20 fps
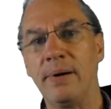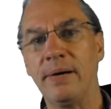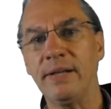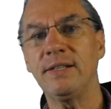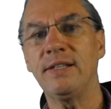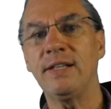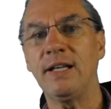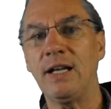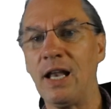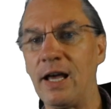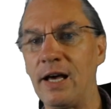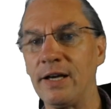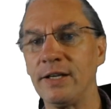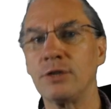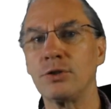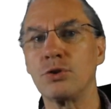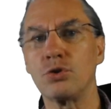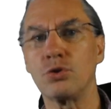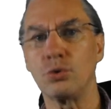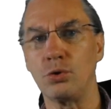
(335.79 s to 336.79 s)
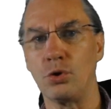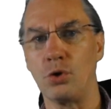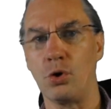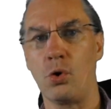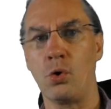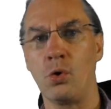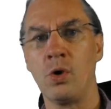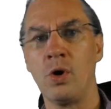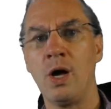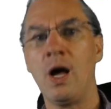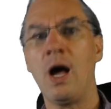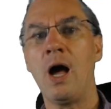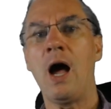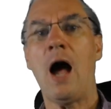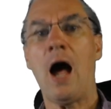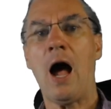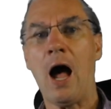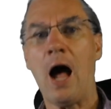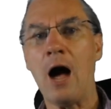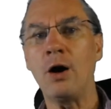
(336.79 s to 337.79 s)
but they like to know
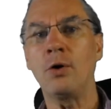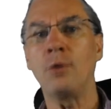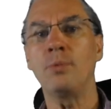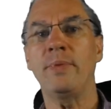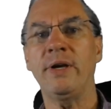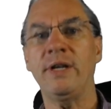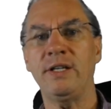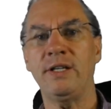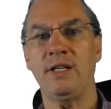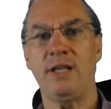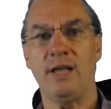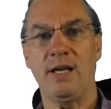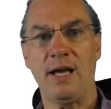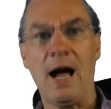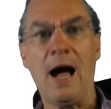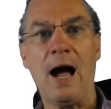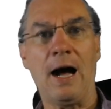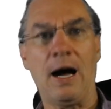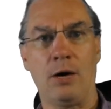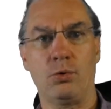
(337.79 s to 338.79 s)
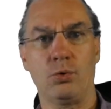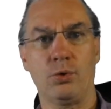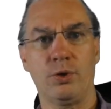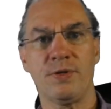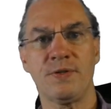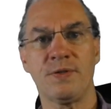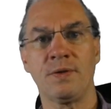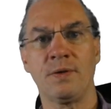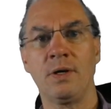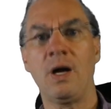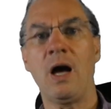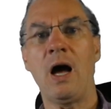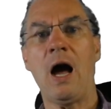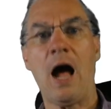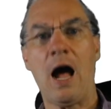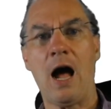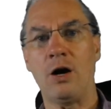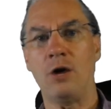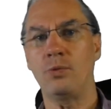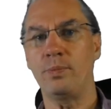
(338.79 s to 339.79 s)
how many hours,
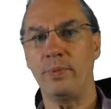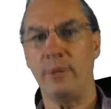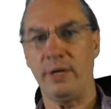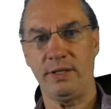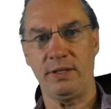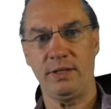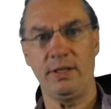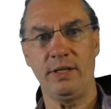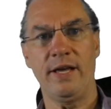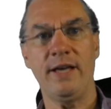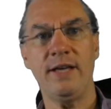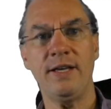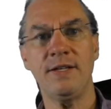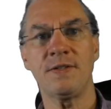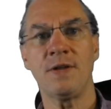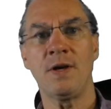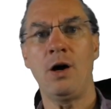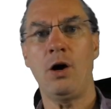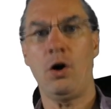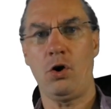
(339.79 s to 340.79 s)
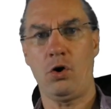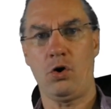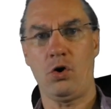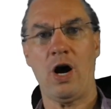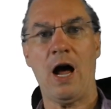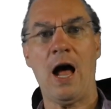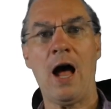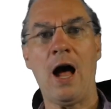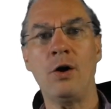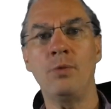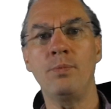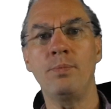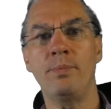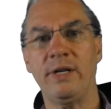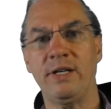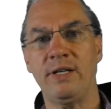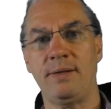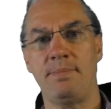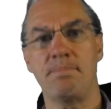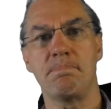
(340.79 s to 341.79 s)
how many days, or how
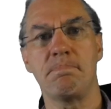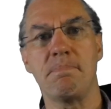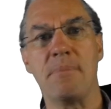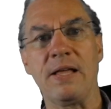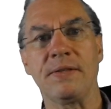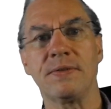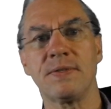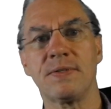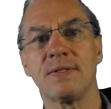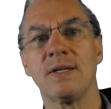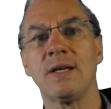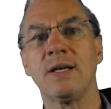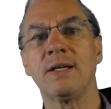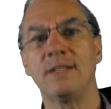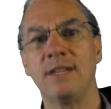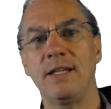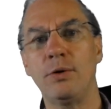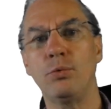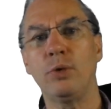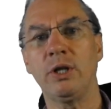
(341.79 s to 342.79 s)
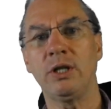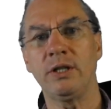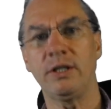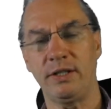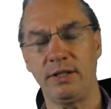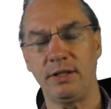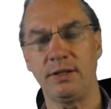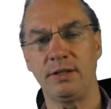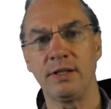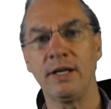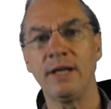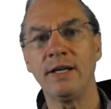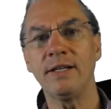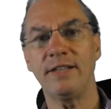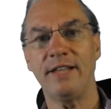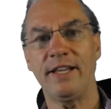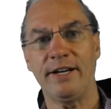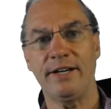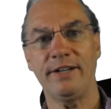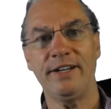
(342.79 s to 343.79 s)
many months they will need
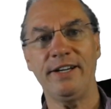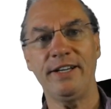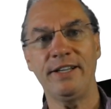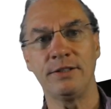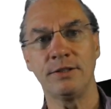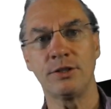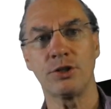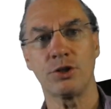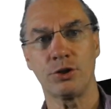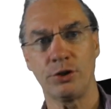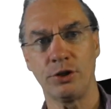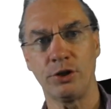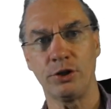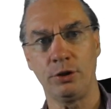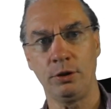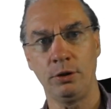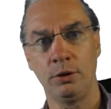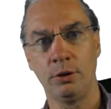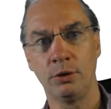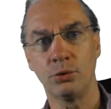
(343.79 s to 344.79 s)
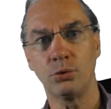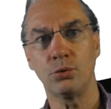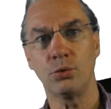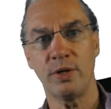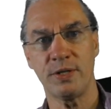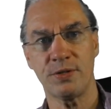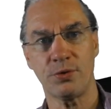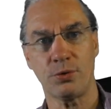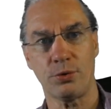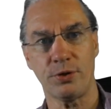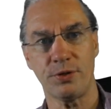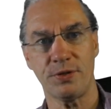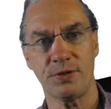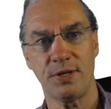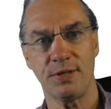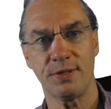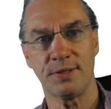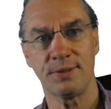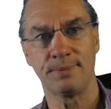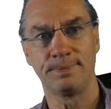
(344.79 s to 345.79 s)
their internal
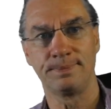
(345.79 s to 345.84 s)
resource.